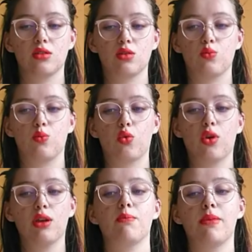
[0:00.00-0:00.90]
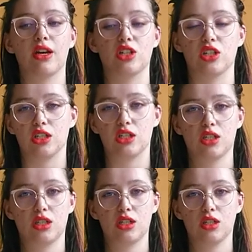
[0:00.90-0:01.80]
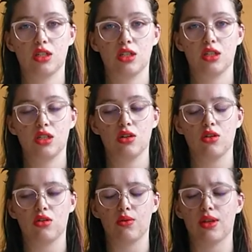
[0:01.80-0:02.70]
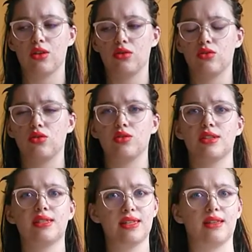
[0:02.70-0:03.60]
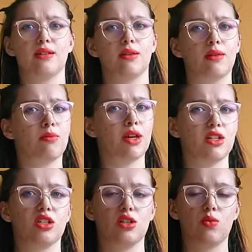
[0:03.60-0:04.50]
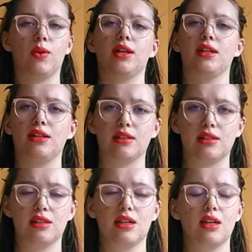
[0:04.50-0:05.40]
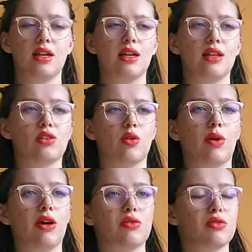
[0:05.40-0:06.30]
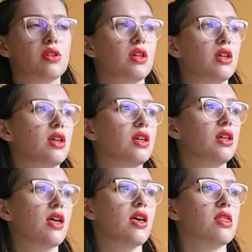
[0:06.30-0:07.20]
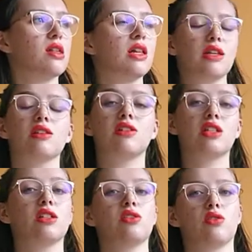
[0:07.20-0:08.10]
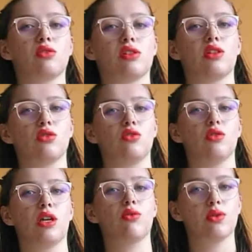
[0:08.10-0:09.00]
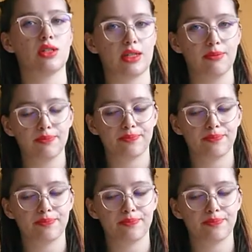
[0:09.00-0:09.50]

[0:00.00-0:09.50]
to bring magic, or rather to see the magic where it is. It's about the little gestures that you do every day